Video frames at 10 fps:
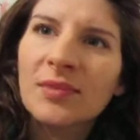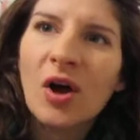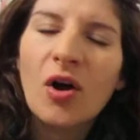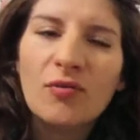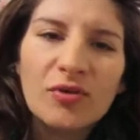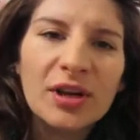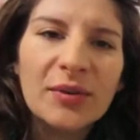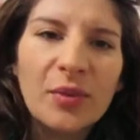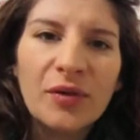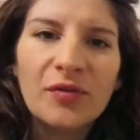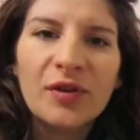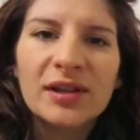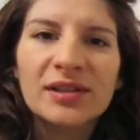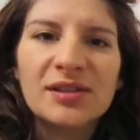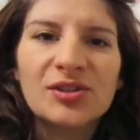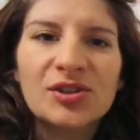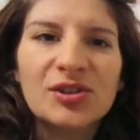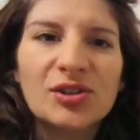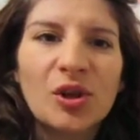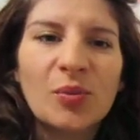aren't really my friends. There's
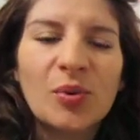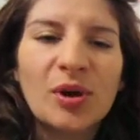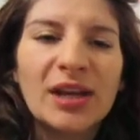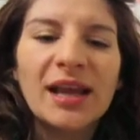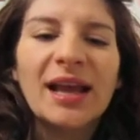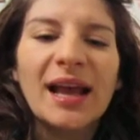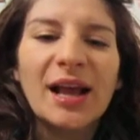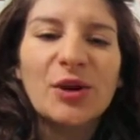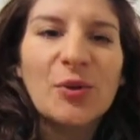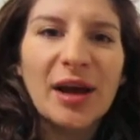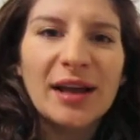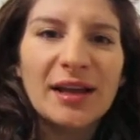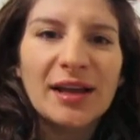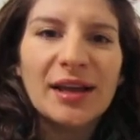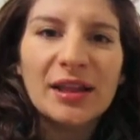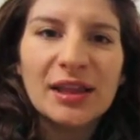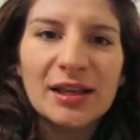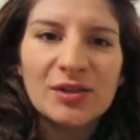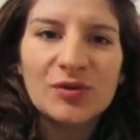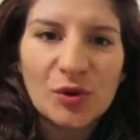just no point. Anyway,
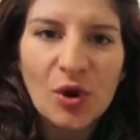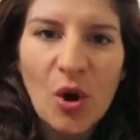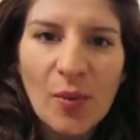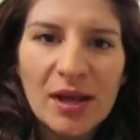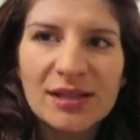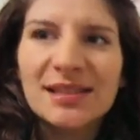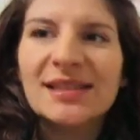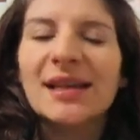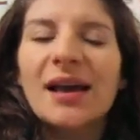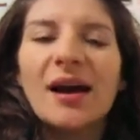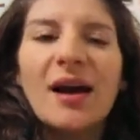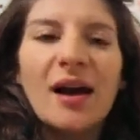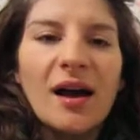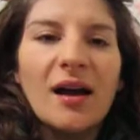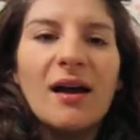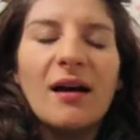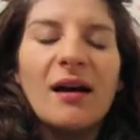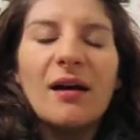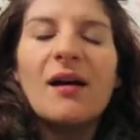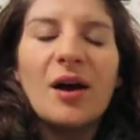thanks for your comments.
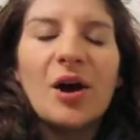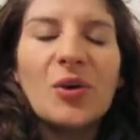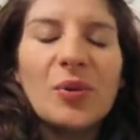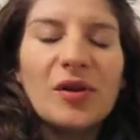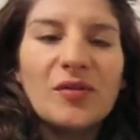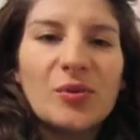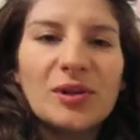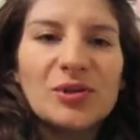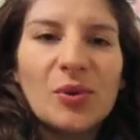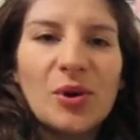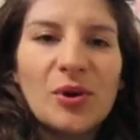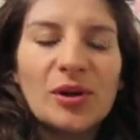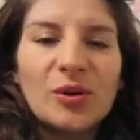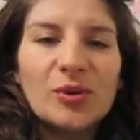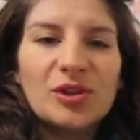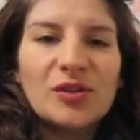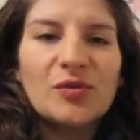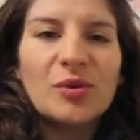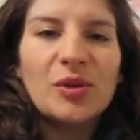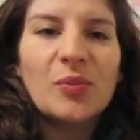I hope everyone's well and I wish
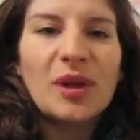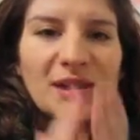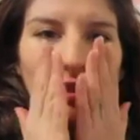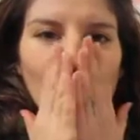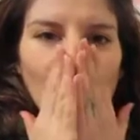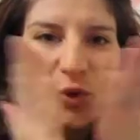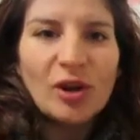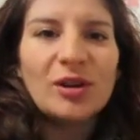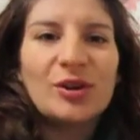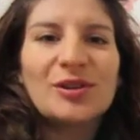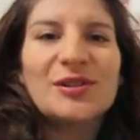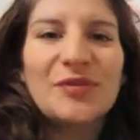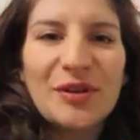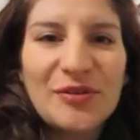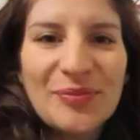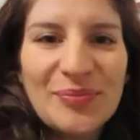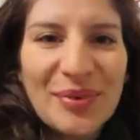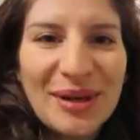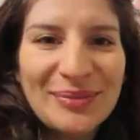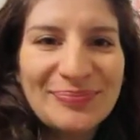everyone the best. Mwah. Lots of love.
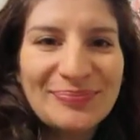Bye.